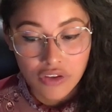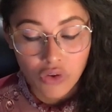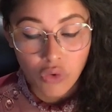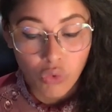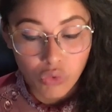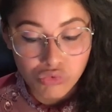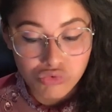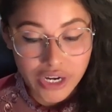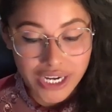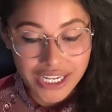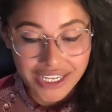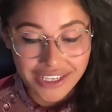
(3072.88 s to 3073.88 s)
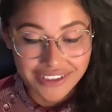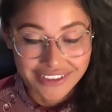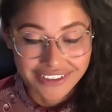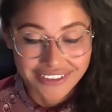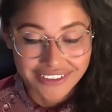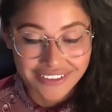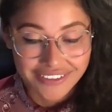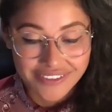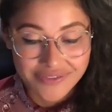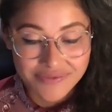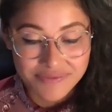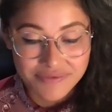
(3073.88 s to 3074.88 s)
already
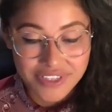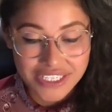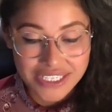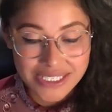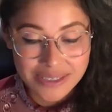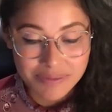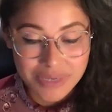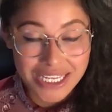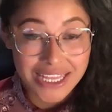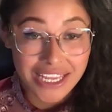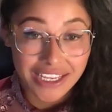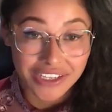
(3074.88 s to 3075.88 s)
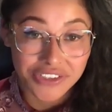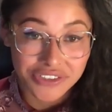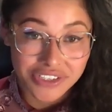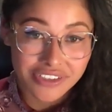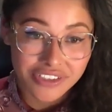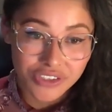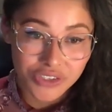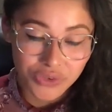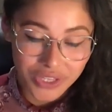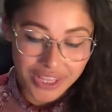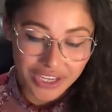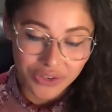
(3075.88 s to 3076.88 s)
submitting their interest to
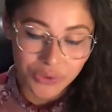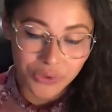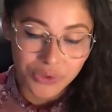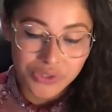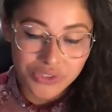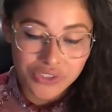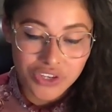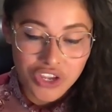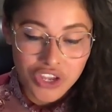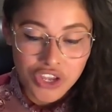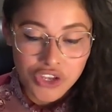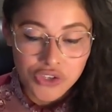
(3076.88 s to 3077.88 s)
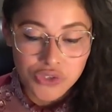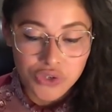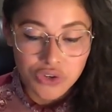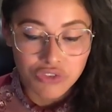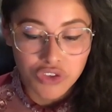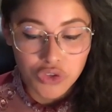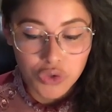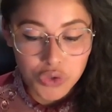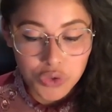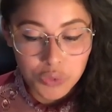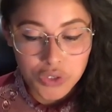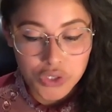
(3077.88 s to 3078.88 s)
join that course. So if
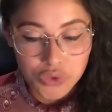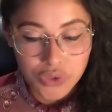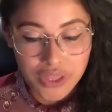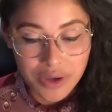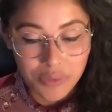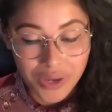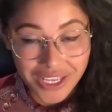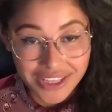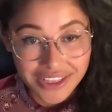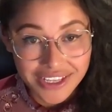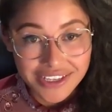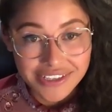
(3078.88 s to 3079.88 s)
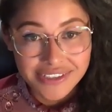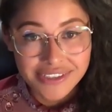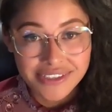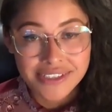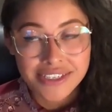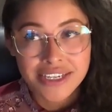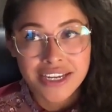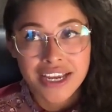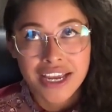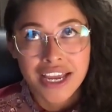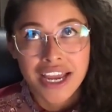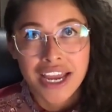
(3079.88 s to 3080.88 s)
you want to join that wait list,
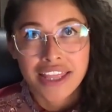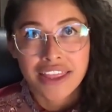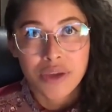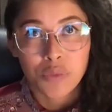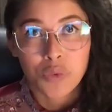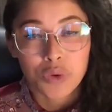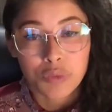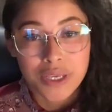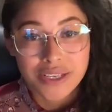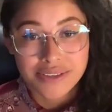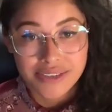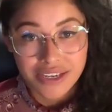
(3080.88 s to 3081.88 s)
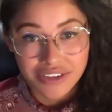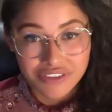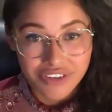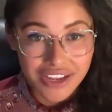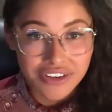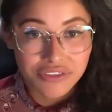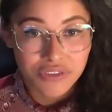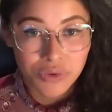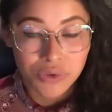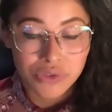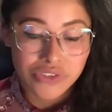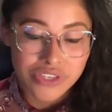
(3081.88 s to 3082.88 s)
there will be a second round, of
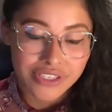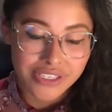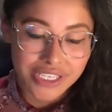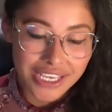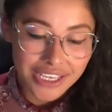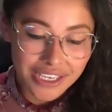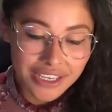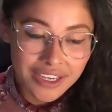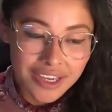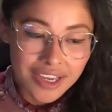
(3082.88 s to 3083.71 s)
course, this year.